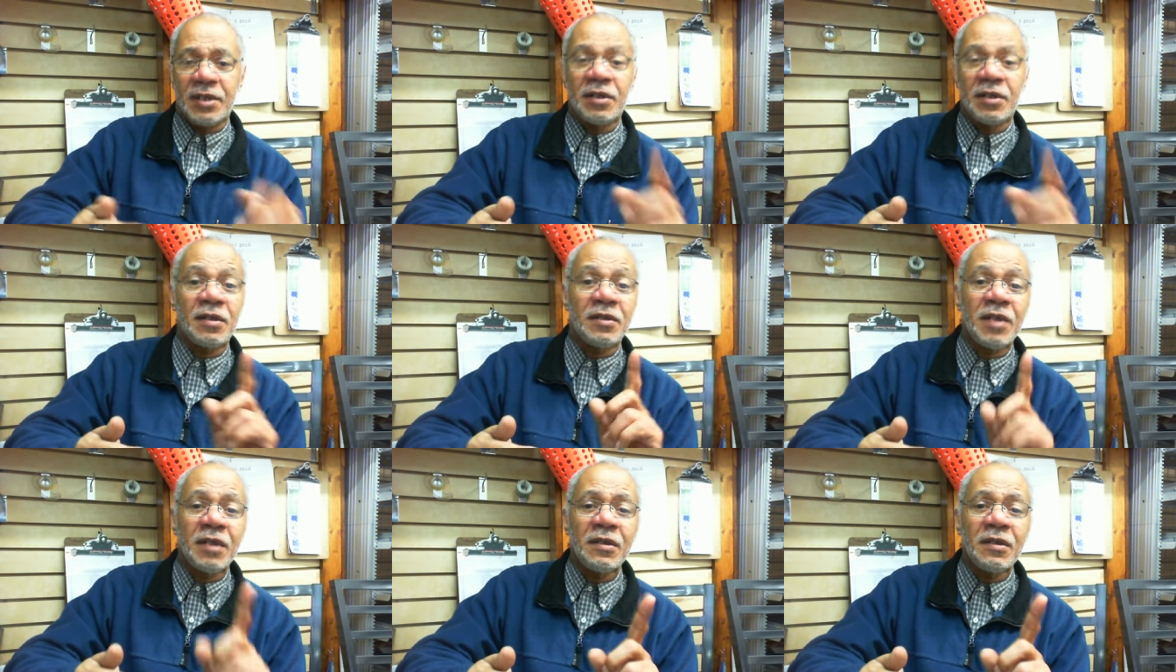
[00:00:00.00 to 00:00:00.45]

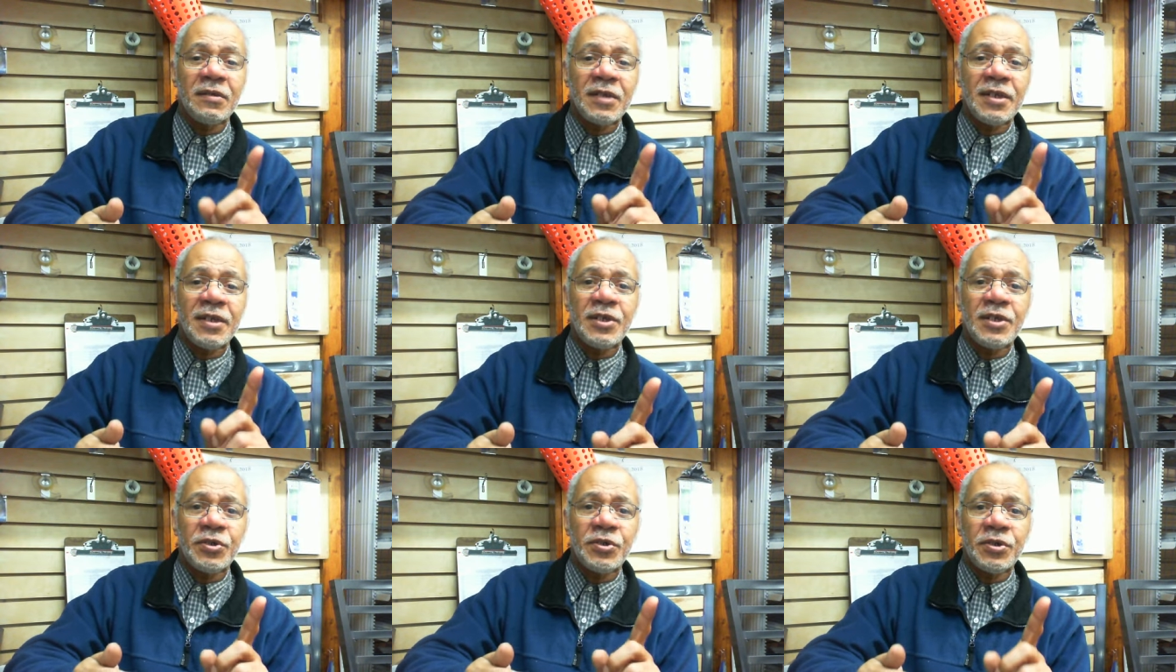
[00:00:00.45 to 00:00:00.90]
And another
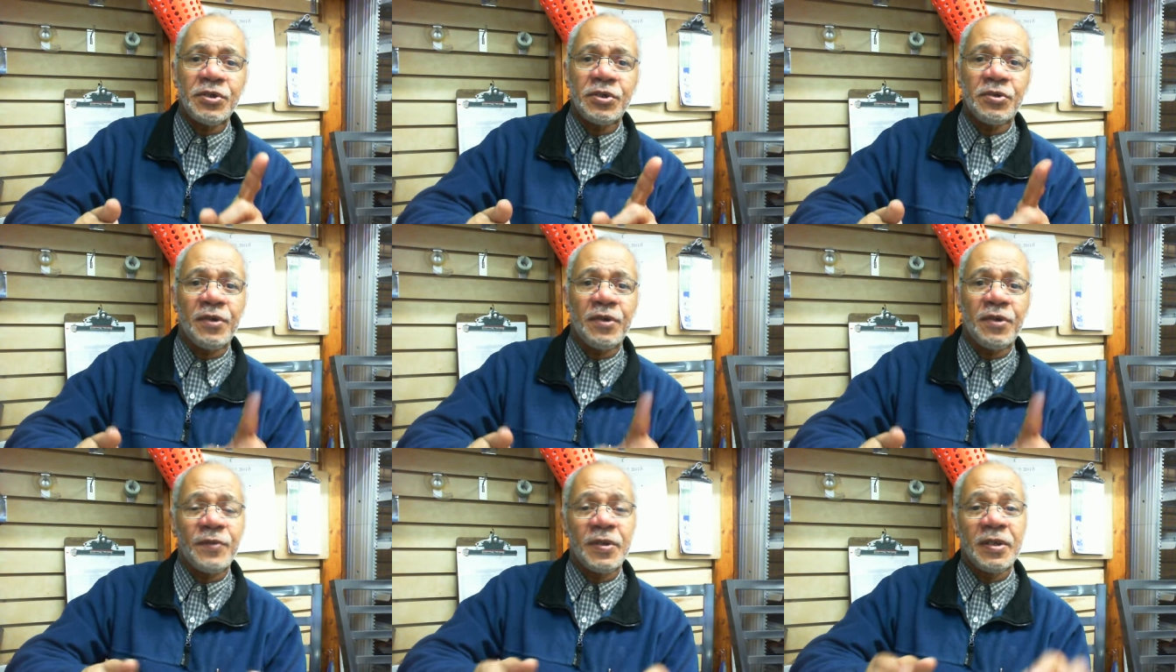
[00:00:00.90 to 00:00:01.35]
thing that you can
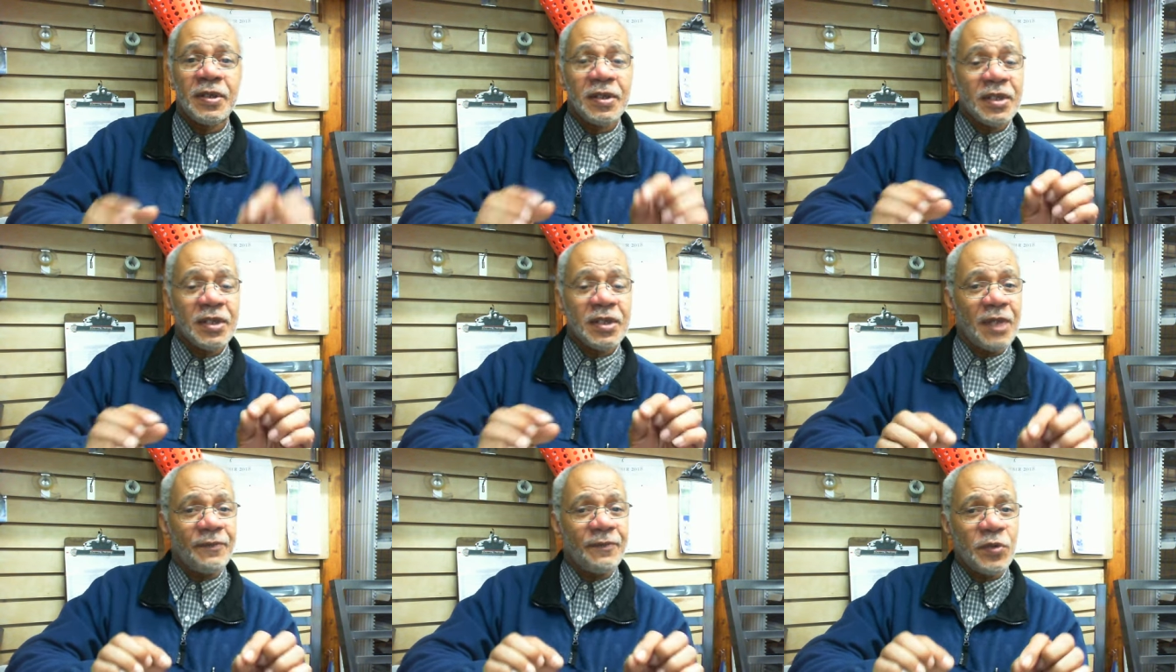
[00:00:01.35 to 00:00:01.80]
do if,
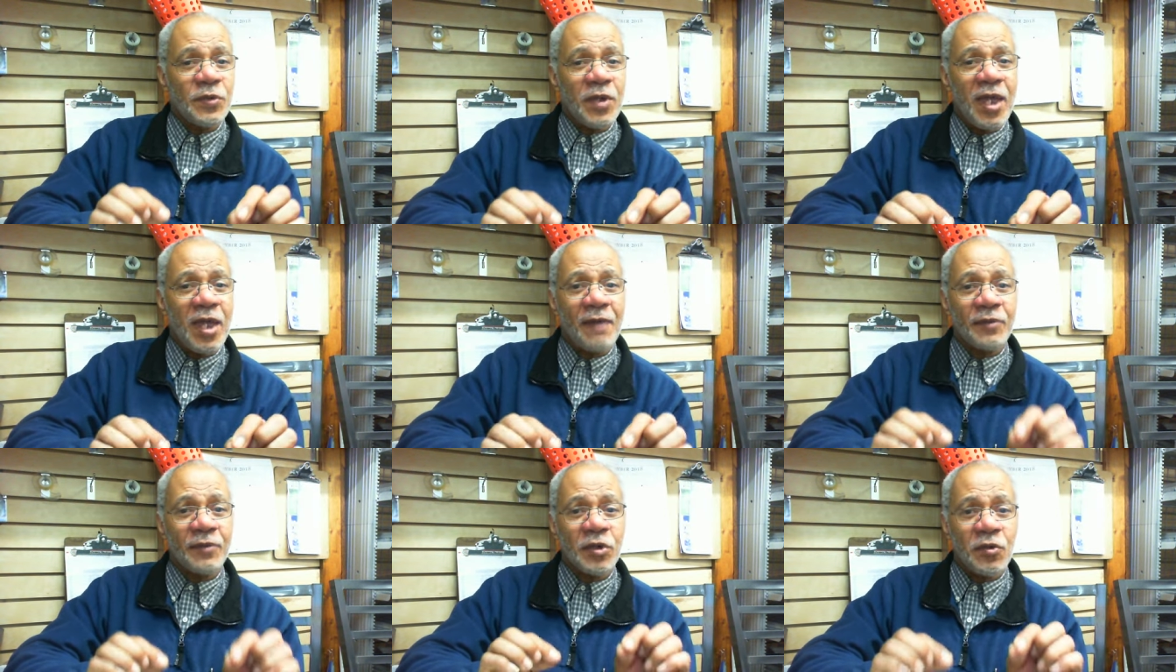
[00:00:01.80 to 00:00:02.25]
if you
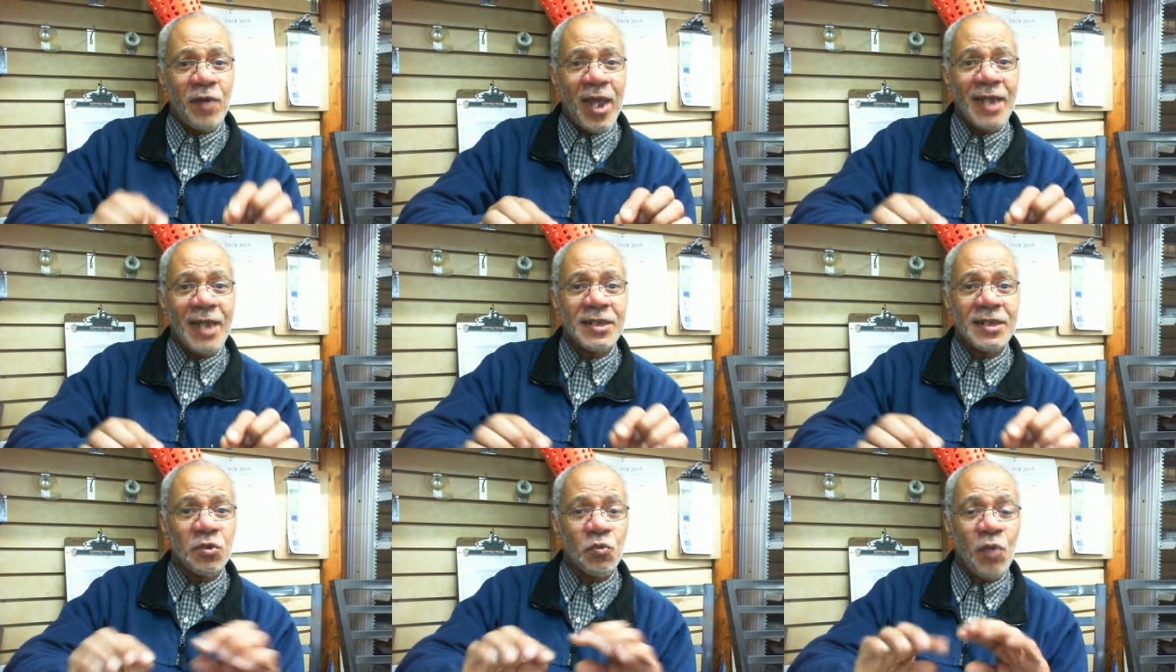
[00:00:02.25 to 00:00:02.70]
have
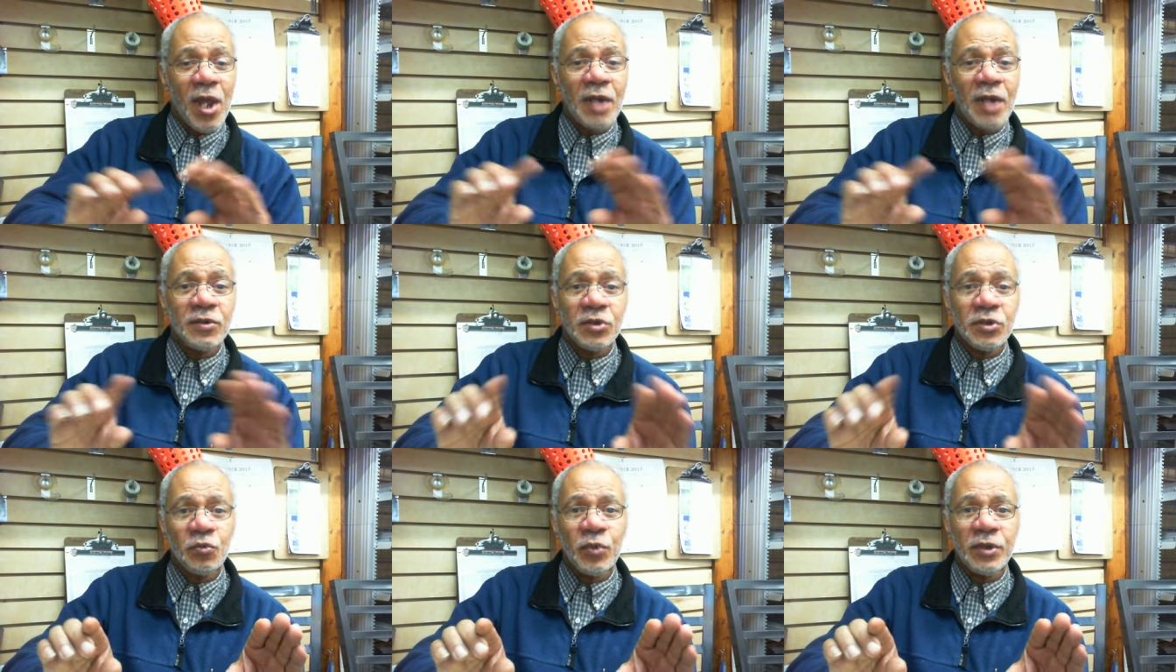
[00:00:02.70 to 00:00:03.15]
cracks
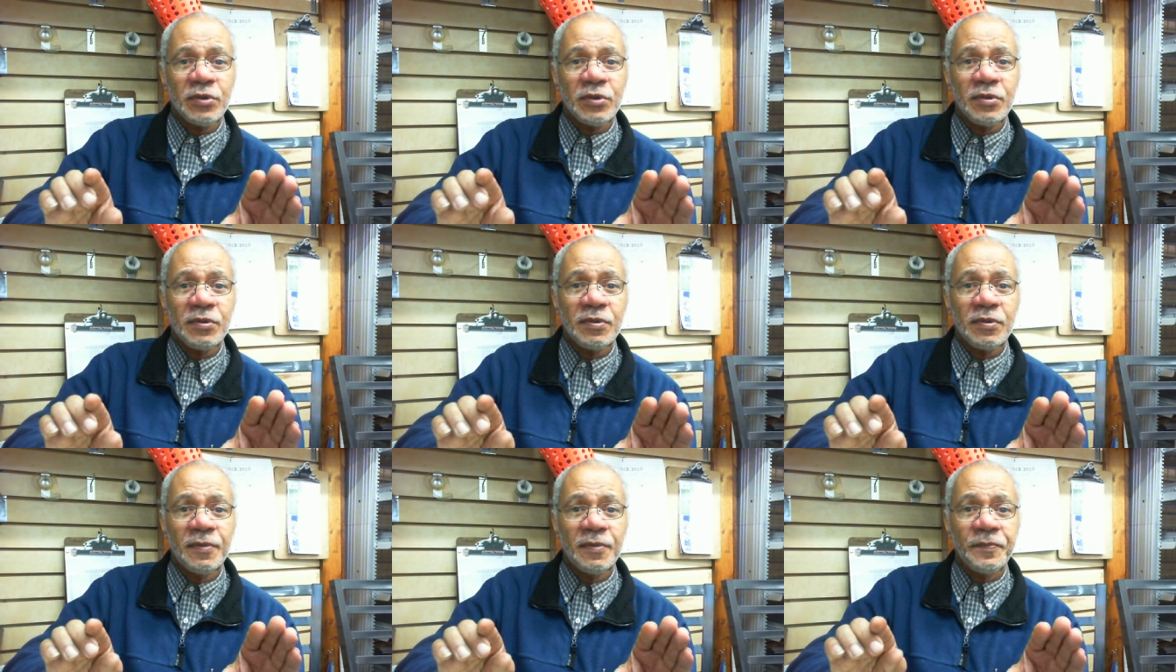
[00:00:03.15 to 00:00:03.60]
around your
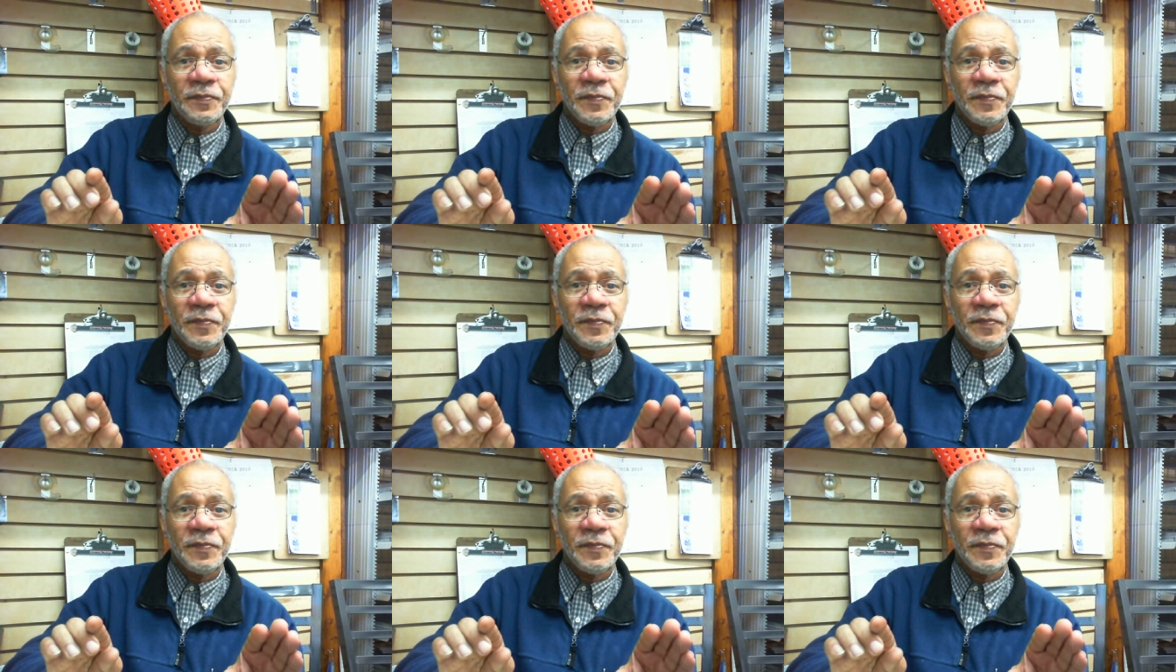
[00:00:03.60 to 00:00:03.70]
window,